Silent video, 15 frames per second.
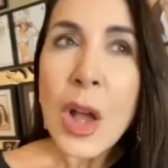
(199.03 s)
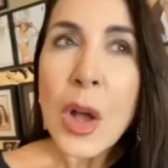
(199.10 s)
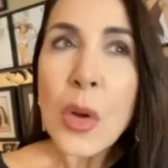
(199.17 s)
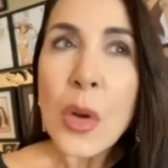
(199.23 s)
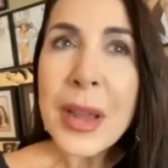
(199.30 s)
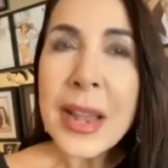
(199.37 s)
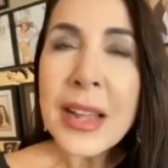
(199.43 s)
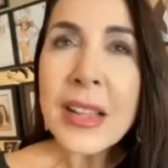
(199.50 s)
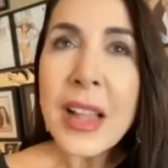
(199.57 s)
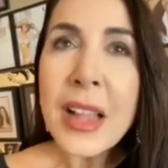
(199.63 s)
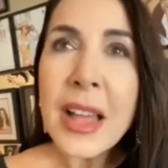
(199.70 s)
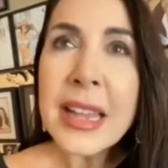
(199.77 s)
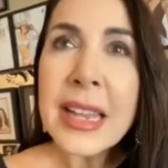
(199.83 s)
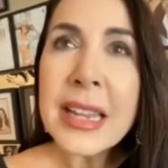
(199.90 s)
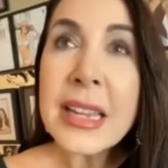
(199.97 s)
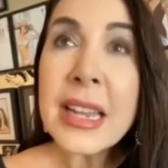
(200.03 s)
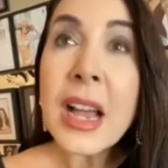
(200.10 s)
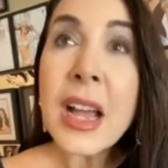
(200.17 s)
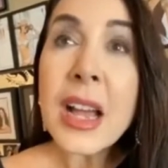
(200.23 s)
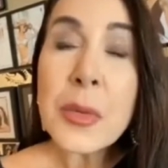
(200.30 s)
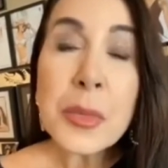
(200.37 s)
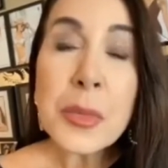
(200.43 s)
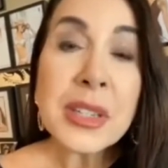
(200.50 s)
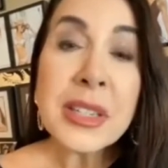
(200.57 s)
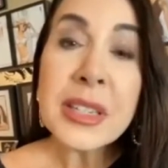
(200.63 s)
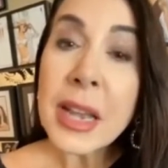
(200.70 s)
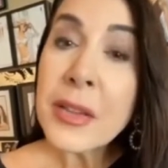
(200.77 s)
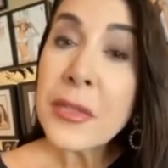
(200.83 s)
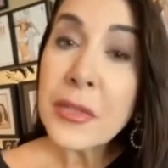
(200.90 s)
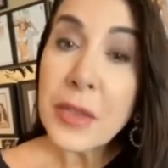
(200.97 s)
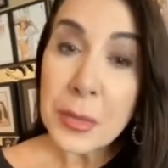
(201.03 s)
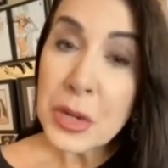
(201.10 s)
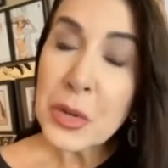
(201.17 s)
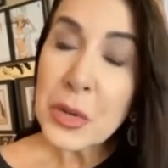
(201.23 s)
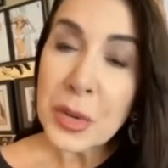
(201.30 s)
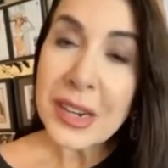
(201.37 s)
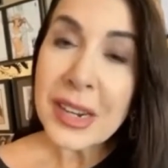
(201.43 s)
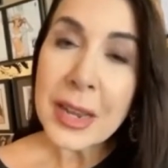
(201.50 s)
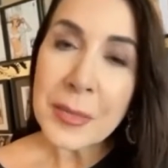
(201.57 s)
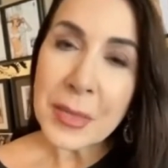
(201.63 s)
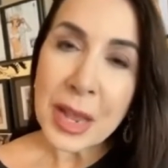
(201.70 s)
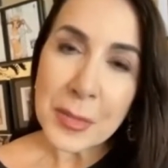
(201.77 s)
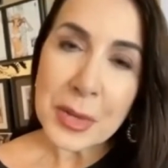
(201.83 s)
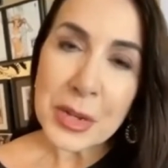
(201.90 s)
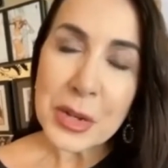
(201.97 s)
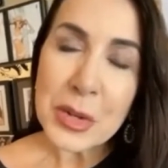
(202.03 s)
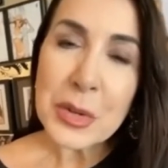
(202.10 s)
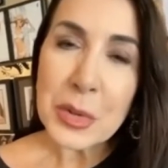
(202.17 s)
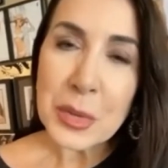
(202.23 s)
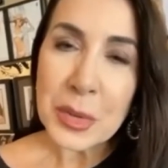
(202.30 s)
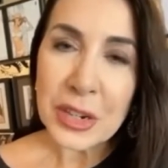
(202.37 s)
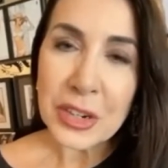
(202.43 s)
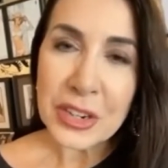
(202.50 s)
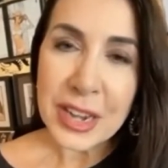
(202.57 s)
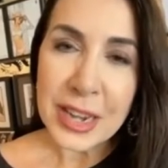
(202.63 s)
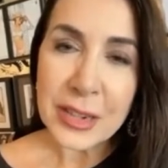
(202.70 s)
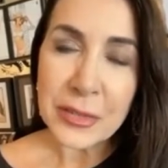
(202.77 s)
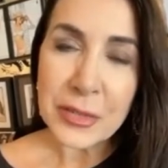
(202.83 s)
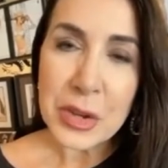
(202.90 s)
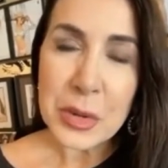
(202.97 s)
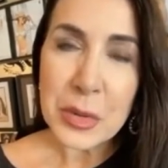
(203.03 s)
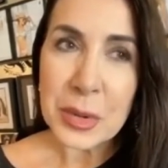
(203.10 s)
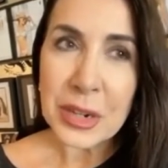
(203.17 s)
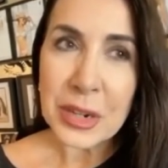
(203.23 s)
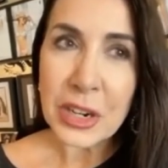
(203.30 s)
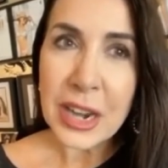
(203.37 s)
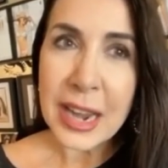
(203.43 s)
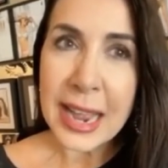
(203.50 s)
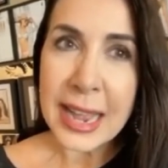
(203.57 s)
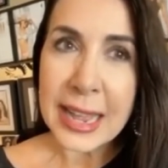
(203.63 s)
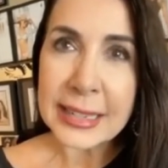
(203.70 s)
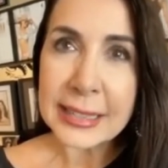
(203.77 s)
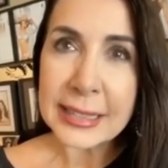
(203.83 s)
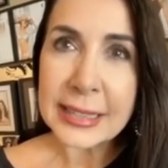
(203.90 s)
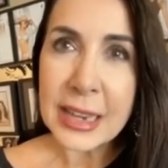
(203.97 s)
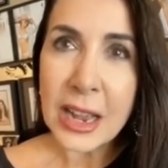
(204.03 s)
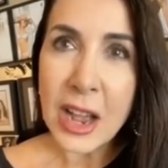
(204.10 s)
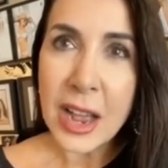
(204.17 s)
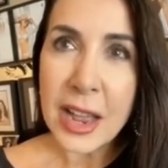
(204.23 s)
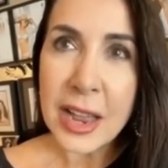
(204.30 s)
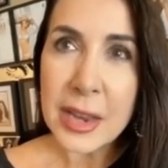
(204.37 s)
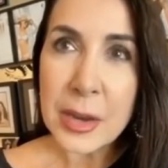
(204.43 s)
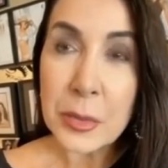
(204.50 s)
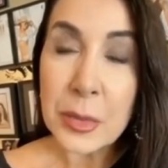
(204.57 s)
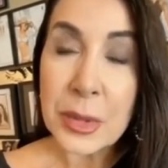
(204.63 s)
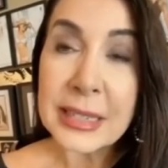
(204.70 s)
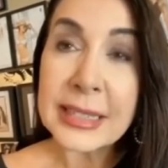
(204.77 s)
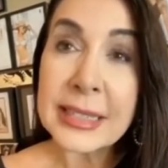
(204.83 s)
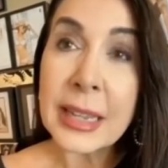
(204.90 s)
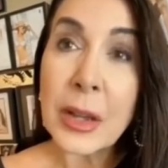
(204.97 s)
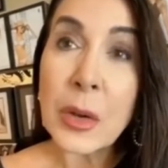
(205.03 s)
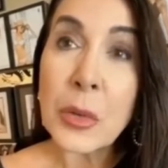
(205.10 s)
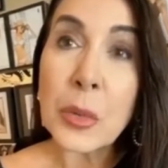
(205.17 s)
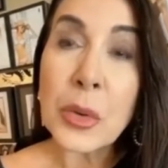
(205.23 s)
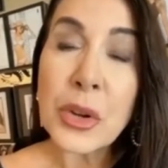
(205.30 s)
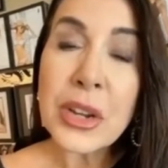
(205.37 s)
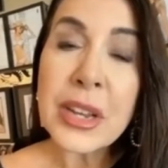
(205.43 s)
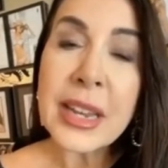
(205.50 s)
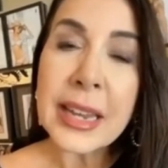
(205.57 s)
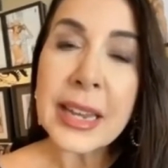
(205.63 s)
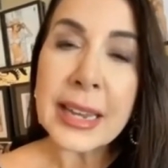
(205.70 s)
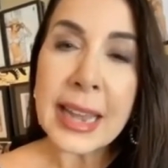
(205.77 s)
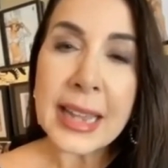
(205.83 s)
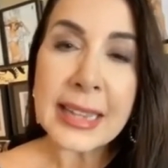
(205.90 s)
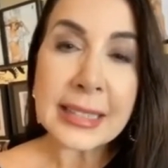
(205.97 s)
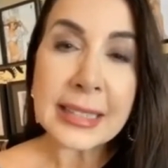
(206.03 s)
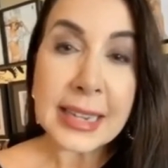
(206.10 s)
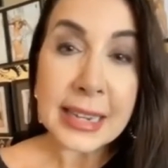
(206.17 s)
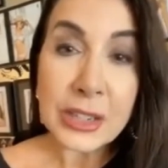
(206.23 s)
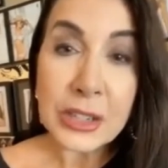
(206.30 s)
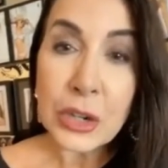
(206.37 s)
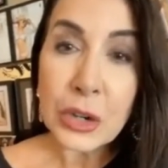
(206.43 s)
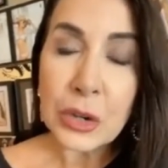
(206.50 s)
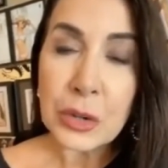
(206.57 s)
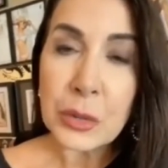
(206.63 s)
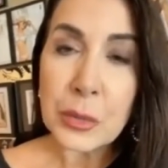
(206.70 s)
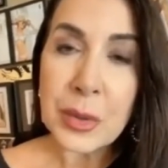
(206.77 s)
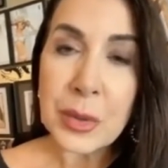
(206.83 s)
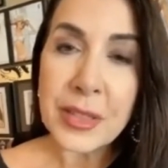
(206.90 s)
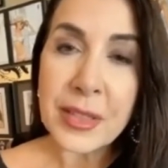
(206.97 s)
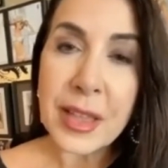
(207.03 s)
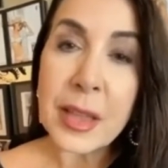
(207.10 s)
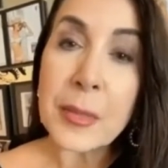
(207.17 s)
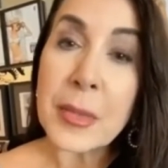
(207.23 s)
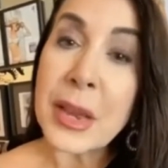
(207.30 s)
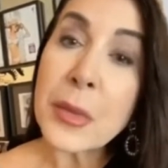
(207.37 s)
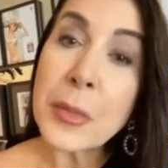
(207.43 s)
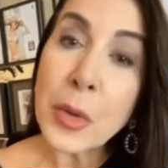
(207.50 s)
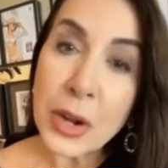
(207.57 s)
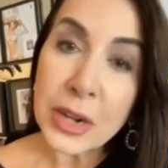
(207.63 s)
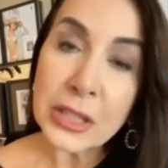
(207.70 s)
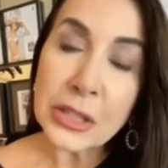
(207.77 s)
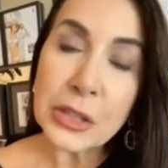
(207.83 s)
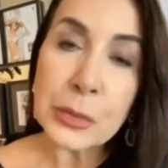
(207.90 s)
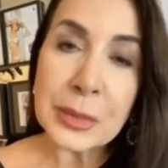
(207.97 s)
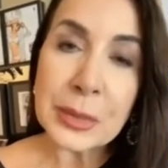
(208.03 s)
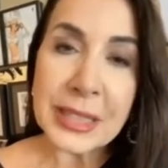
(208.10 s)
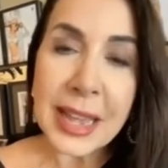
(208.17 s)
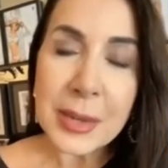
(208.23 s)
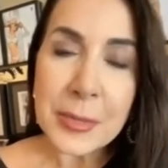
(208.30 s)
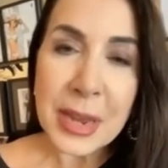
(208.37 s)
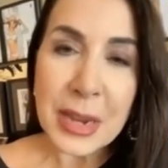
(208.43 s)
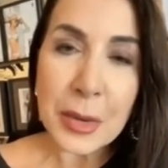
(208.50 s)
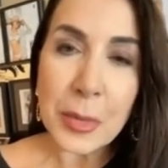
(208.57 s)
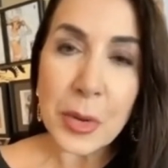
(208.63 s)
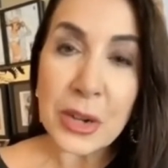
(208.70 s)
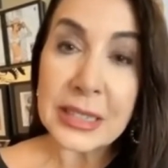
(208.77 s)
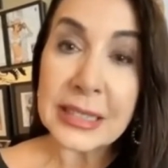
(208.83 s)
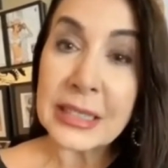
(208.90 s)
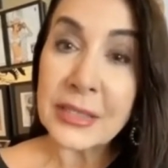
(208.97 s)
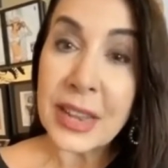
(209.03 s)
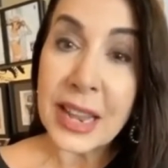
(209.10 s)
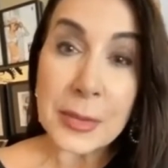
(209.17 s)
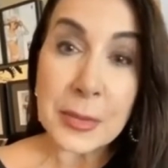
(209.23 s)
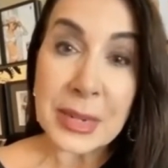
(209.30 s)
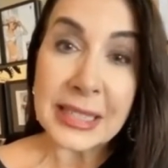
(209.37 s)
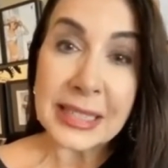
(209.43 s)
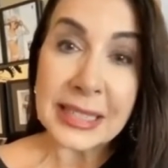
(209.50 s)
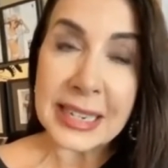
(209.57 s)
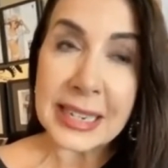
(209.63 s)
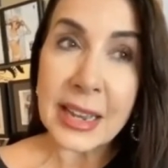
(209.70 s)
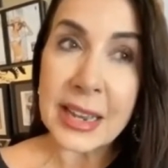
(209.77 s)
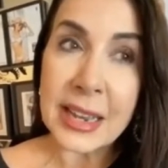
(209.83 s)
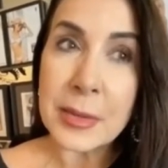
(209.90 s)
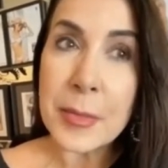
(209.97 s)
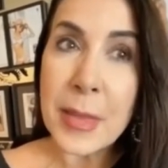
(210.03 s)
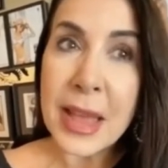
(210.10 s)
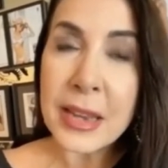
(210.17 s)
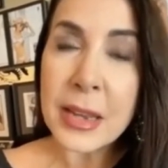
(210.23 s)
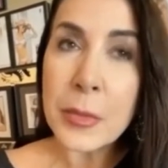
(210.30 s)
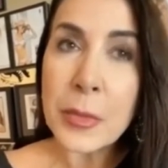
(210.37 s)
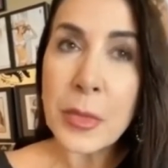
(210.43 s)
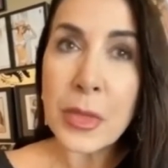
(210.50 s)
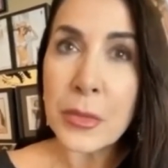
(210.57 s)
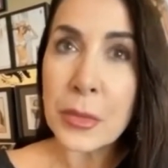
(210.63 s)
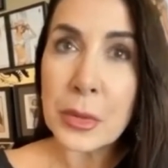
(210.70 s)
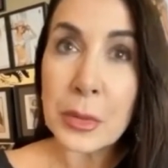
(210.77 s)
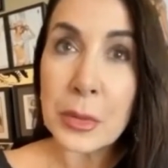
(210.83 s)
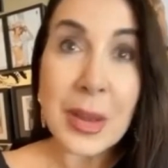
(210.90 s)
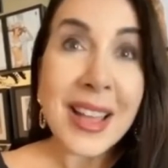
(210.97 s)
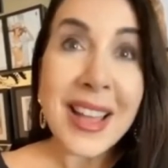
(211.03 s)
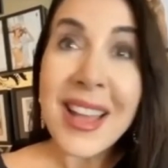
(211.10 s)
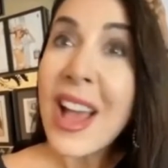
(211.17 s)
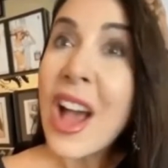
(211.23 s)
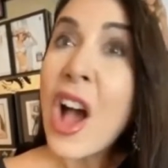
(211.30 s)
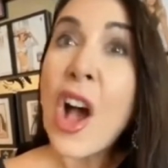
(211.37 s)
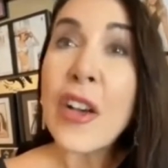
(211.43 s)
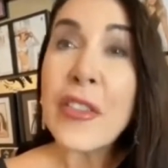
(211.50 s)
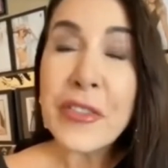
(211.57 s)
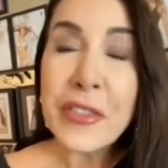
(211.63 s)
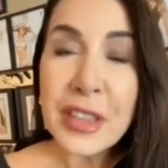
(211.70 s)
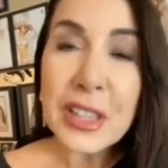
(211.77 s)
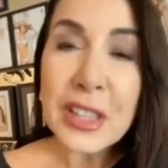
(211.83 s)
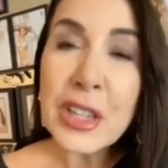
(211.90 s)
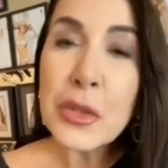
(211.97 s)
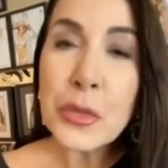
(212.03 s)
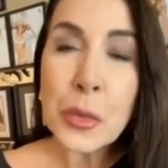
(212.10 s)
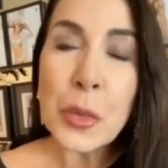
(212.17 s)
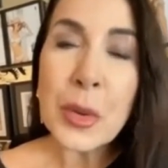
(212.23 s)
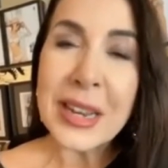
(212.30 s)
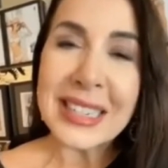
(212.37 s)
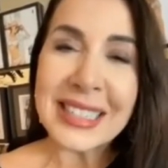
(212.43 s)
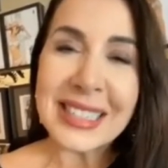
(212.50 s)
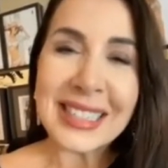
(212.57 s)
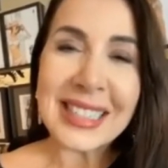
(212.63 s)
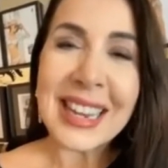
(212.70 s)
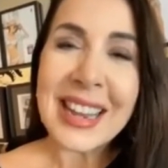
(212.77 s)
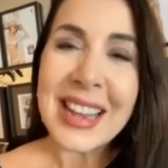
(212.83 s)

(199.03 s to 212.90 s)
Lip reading: Well, I was from New York. I'm a New Yorker, a native New Yorker, and I was working as an intern with a makeup artist who was the head makeup artist at NBC. I had met him through a Village Voice,